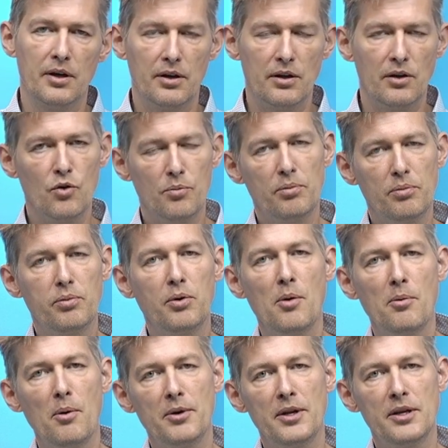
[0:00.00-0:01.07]
you
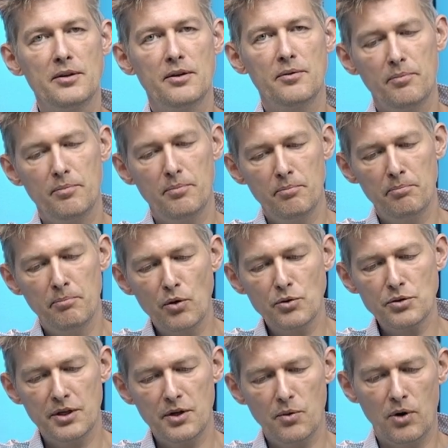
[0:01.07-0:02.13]
probably
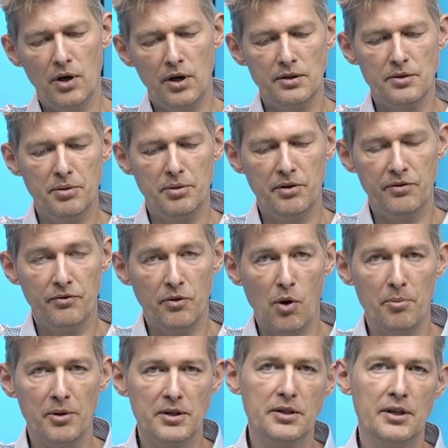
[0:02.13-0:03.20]
mostly want
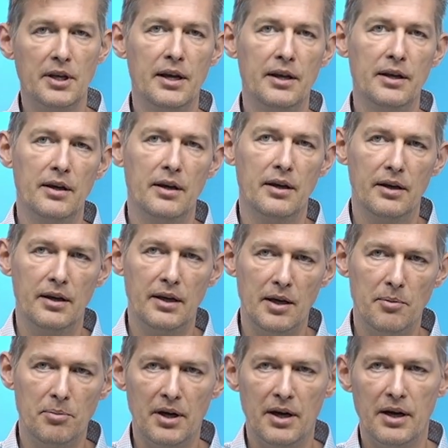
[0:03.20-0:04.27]
performance data,
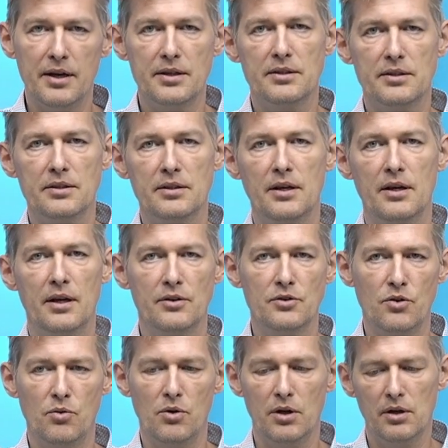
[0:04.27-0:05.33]
KPIs, and
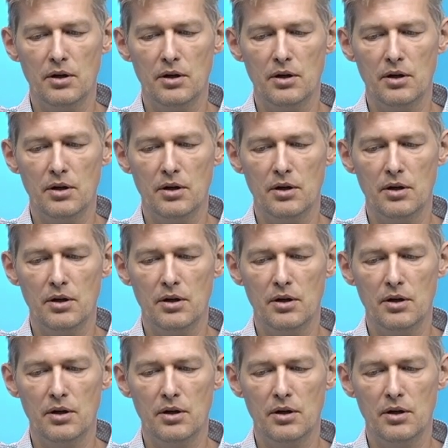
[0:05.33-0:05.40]
so on.